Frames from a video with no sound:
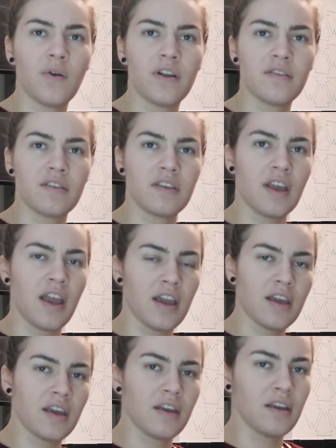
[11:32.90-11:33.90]
going to
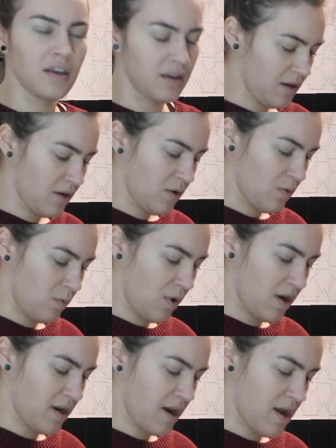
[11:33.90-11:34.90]
take
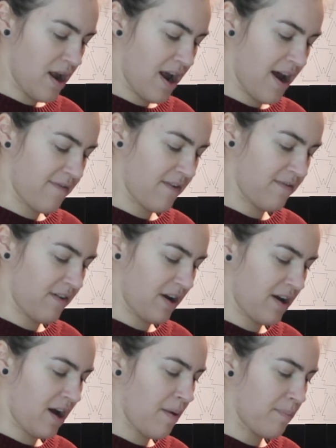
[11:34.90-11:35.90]
1/2 of a
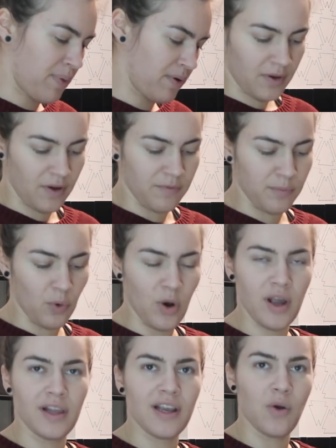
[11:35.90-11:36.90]
cup of
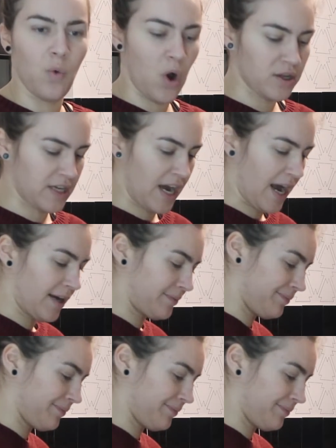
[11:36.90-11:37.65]
boiling water.